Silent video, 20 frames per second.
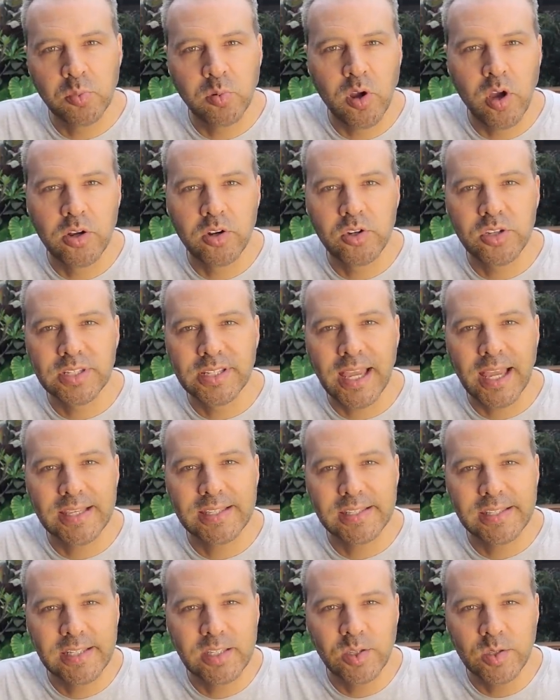Bronner's
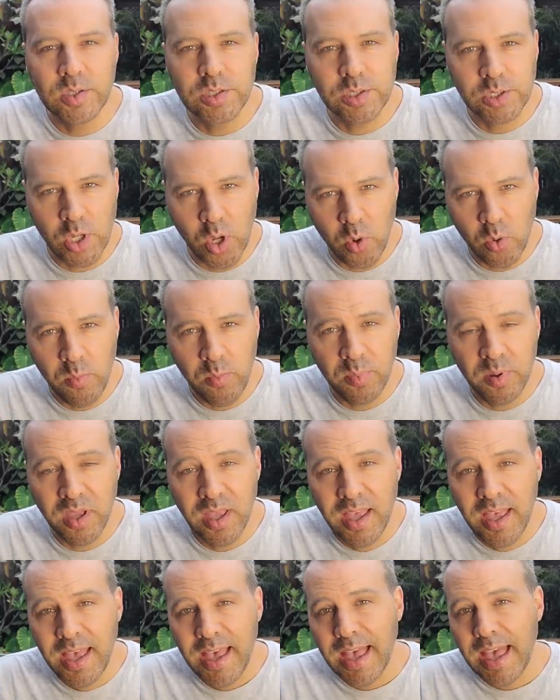Castile soap
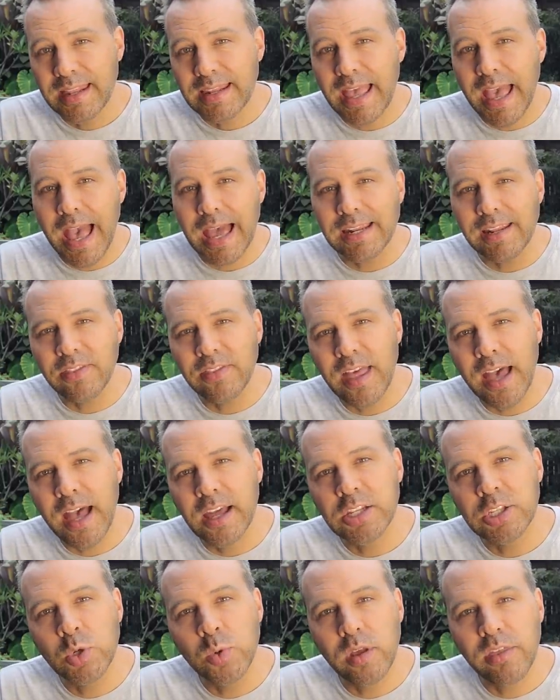and added
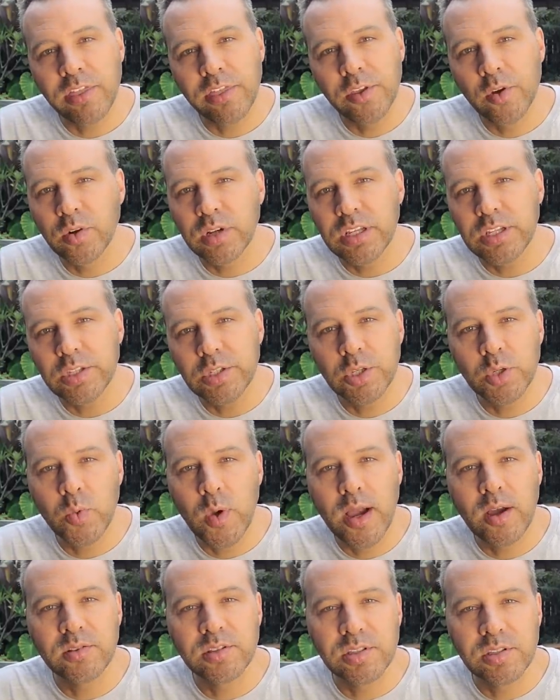that to a 32
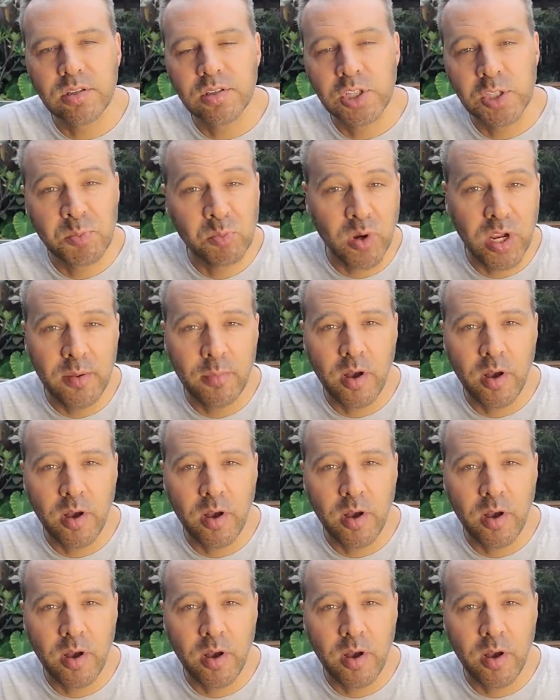ounce spray